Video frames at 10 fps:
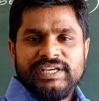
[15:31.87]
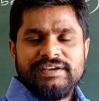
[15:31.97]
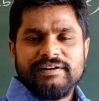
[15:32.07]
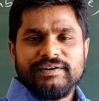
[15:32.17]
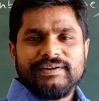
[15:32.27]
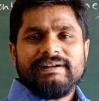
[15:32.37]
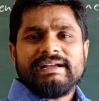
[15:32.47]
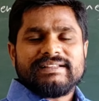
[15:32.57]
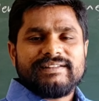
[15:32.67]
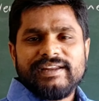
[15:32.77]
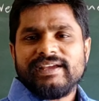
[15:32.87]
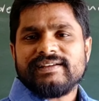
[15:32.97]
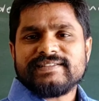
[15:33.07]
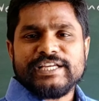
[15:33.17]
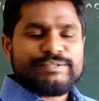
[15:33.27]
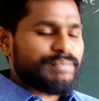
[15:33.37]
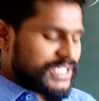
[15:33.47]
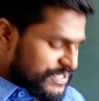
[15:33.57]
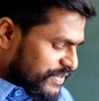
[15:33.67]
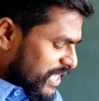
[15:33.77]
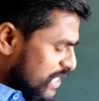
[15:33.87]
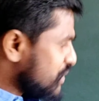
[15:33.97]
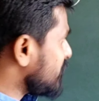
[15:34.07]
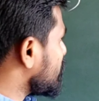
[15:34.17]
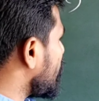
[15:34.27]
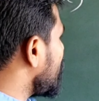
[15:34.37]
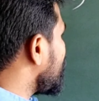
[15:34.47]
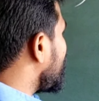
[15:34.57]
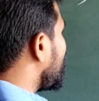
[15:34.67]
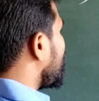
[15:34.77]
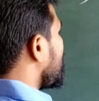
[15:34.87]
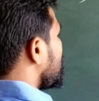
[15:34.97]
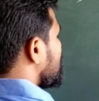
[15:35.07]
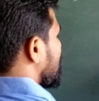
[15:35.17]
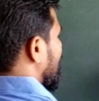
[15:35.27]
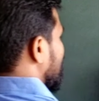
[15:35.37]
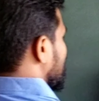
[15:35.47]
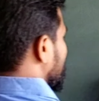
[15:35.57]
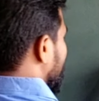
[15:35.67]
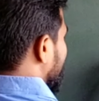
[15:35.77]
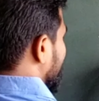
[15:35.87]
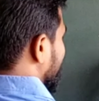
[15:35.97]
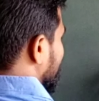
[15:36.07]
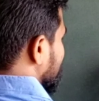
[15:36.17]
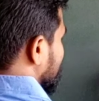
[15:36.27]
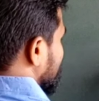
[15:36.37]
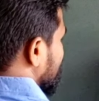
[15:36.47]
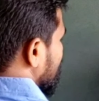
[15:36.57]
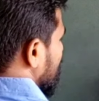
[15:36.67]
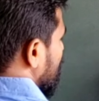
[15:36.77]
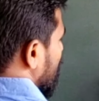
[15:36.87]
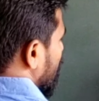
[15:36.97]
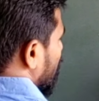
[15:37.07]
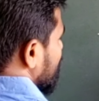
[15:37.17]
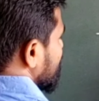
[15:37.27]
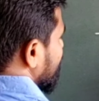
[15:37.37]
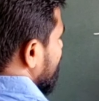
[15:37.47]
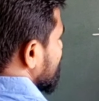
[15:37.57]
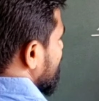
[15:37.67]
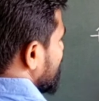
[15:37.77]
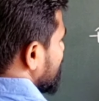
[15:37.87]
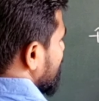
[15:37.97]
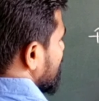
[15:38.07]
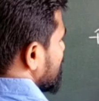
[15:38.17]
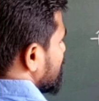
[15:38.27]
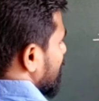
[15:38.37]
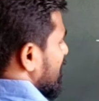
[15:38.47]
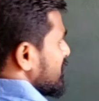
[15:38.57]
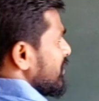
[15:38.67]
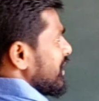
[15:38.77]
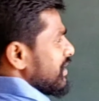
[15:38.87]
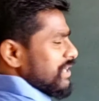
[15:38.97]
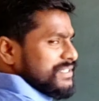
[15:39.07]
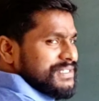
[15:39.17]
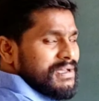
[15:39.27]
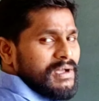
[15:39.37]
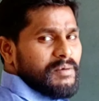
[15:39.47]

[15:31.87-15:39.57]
Here there is a specific enzyme called a primase. What is that enzyme? Primase.